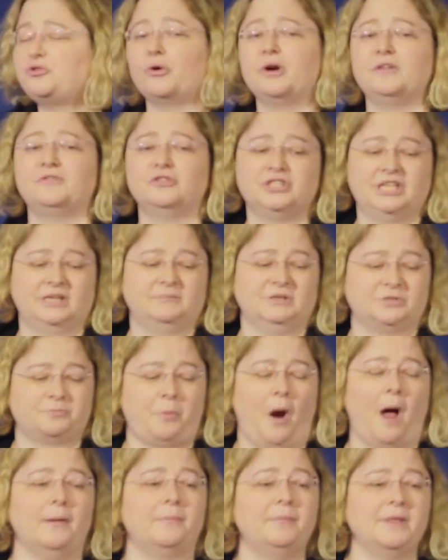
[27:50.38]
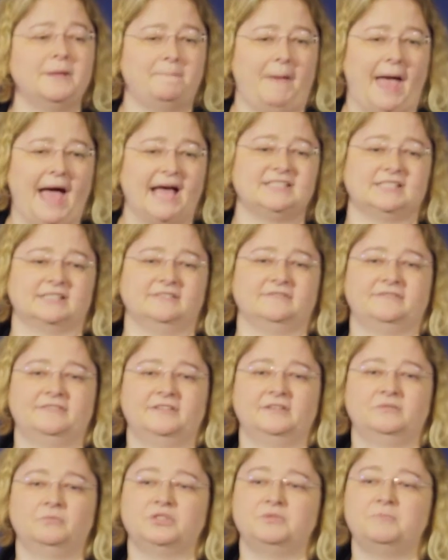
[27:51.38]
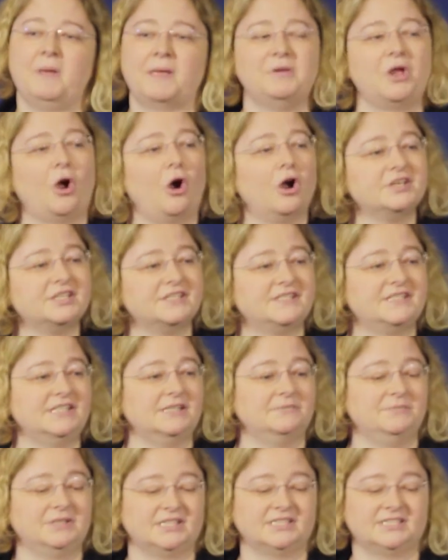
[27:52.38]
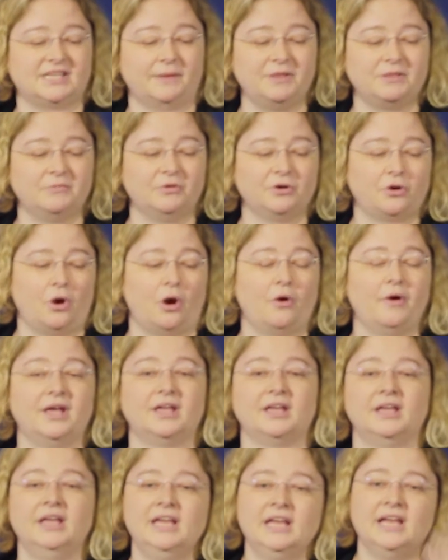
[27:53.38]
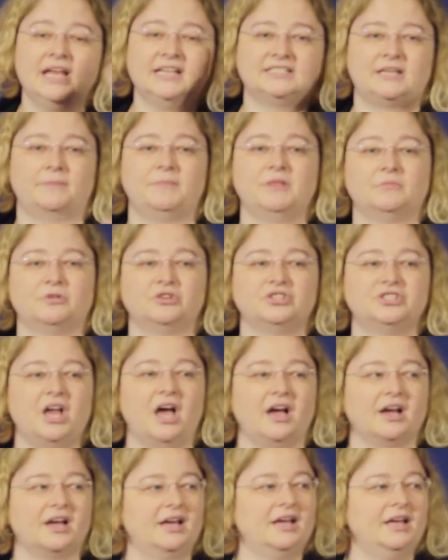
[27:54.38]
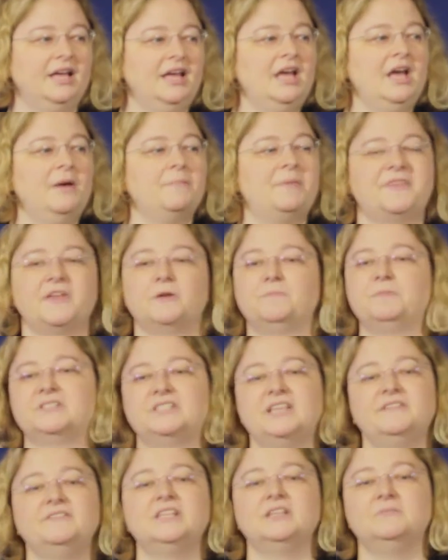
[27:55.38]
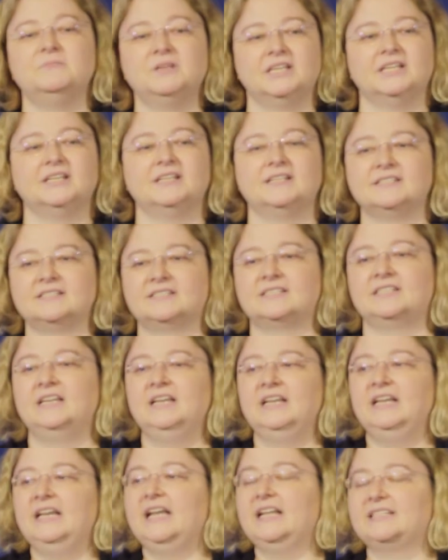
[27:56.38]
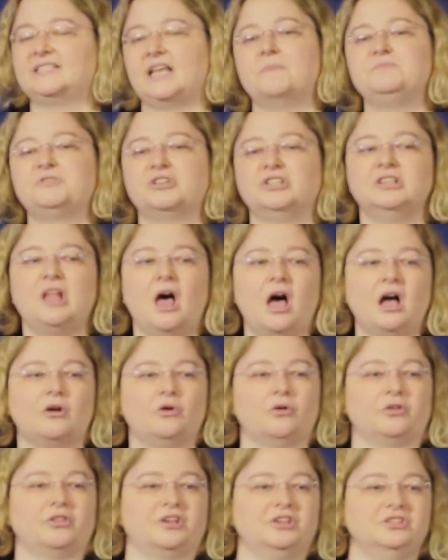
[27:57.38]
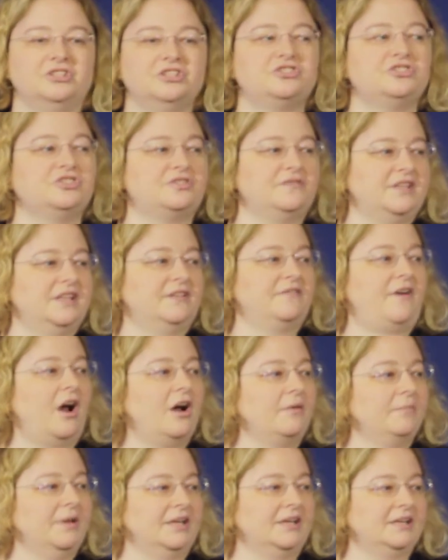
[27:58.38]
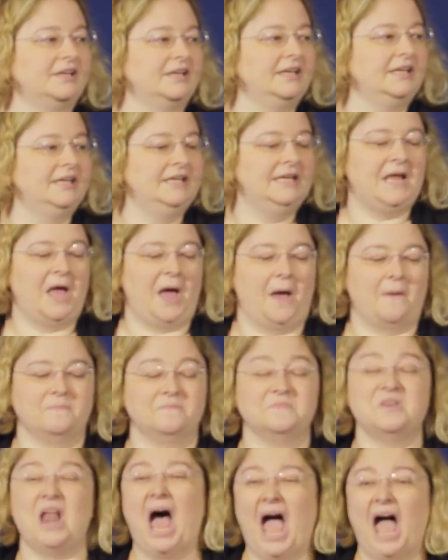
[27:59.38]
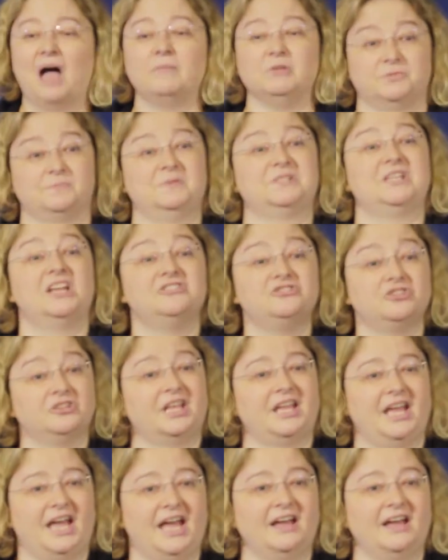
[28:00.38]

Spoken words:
majority of your team is probably passive, which may be hard to see because some of them are growing and some of them are stuck. But their passivity means it's up to luck or the conditions of the environment, not how much potential they